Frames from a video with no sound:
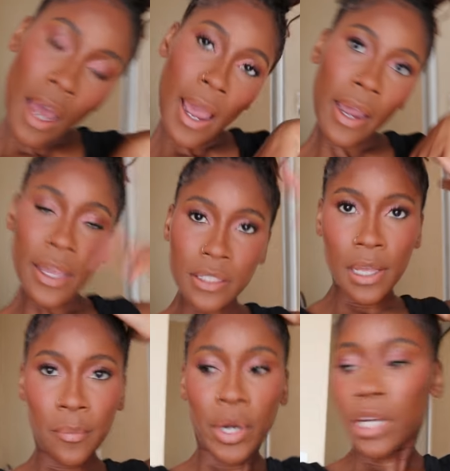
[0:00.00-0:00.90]
Hi guys,
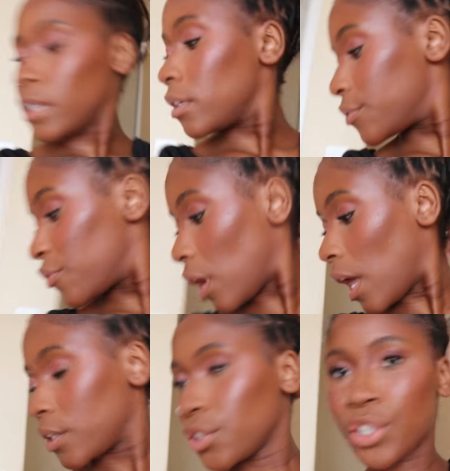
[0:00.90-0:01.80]
I'm ready for
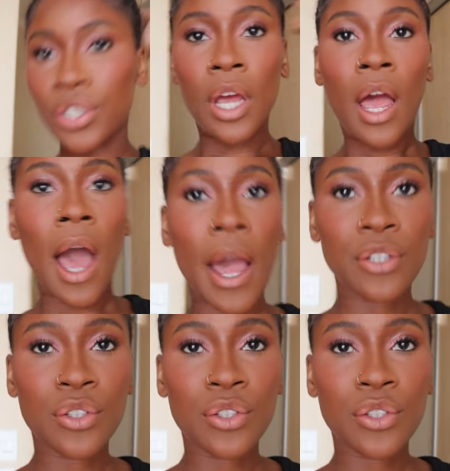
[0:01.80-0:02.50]
lunch. I